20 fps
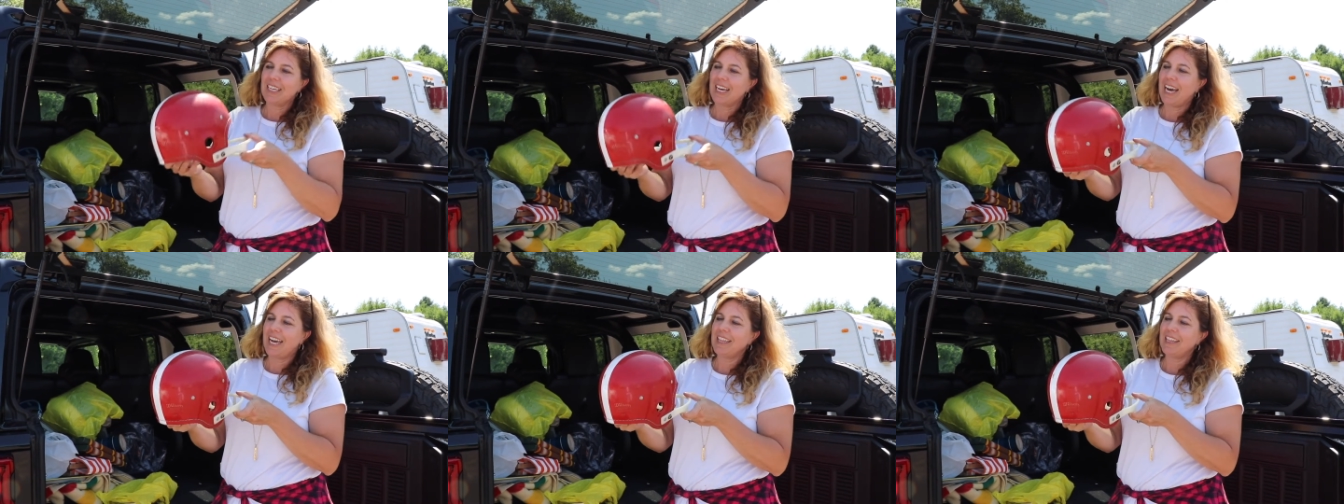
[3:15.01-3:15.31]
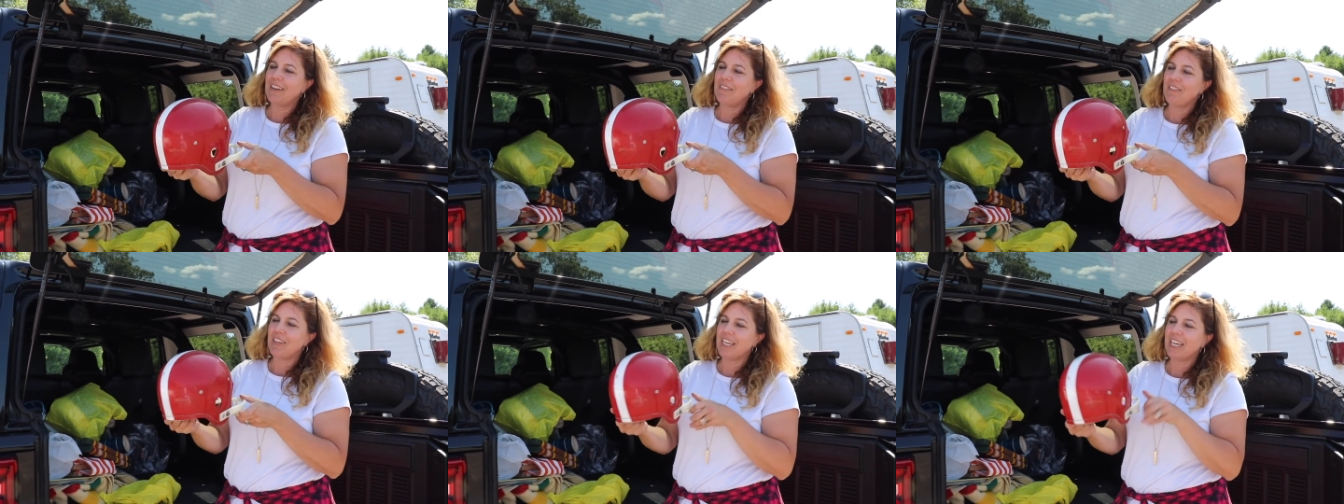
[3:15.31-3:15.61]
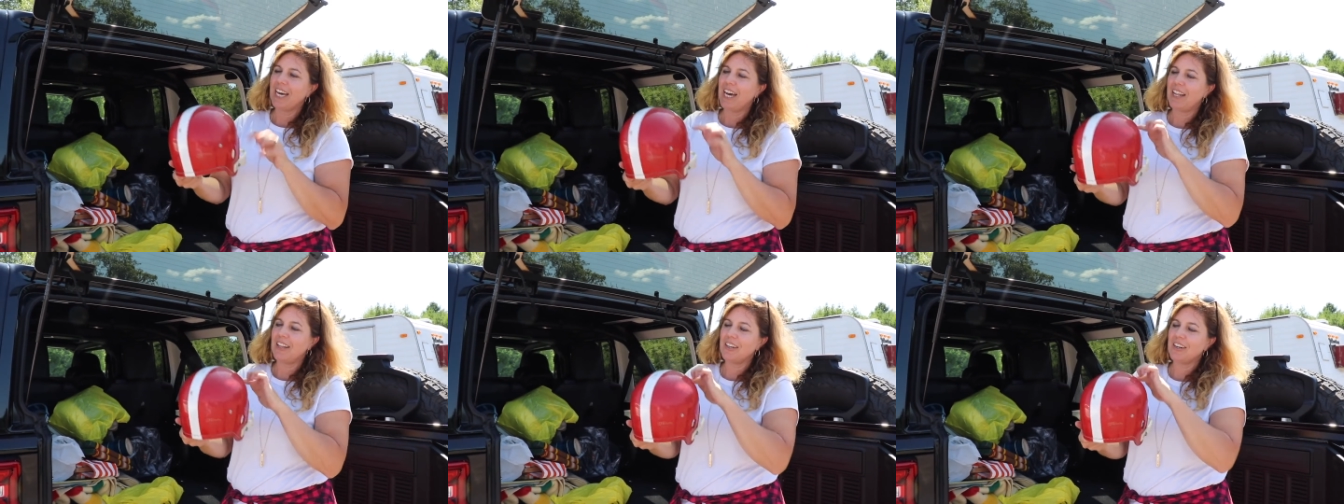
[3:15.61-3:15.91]
I love the
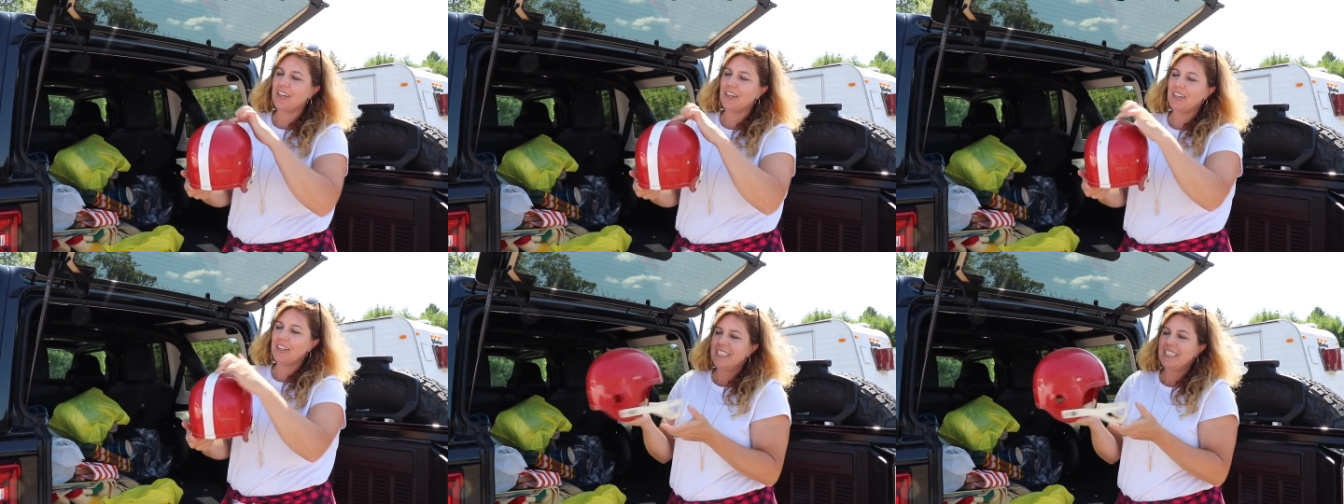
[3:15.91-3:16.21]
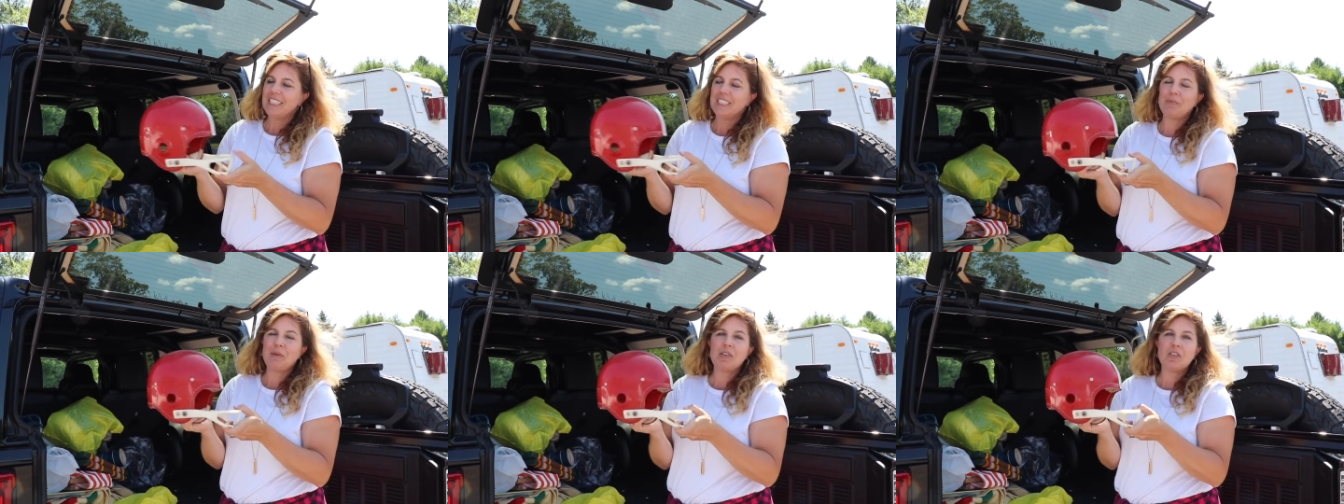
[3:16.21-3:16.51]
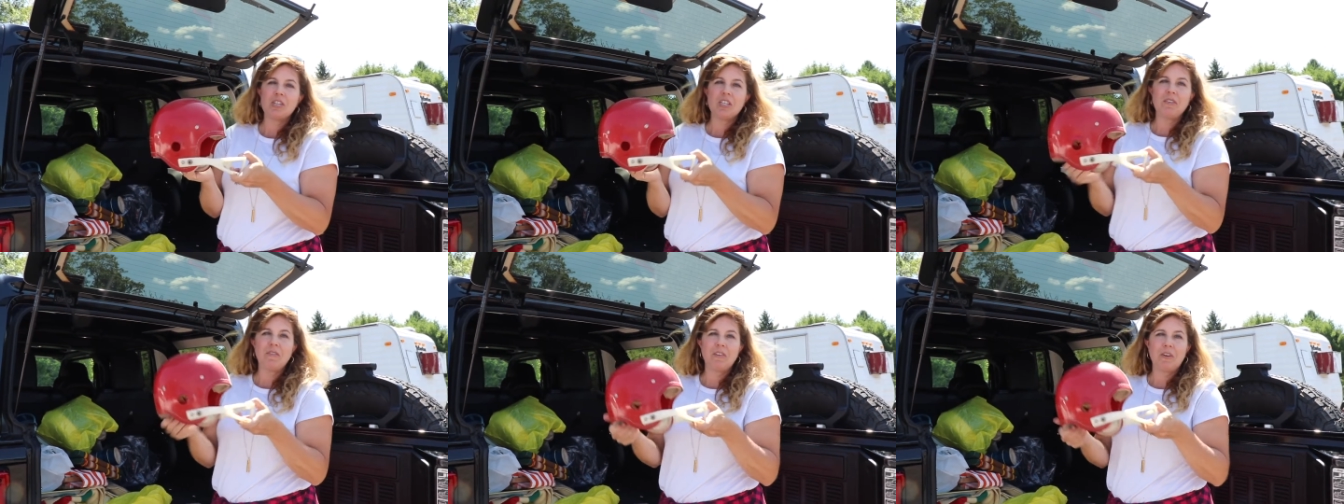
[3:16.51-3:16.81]
color,
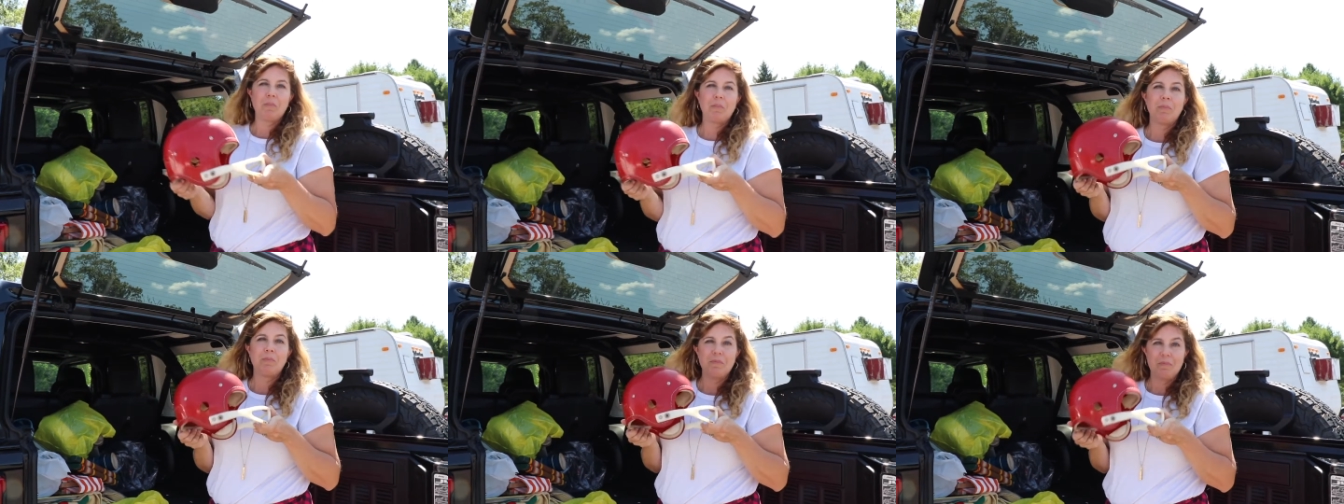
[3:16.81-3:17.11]
especially for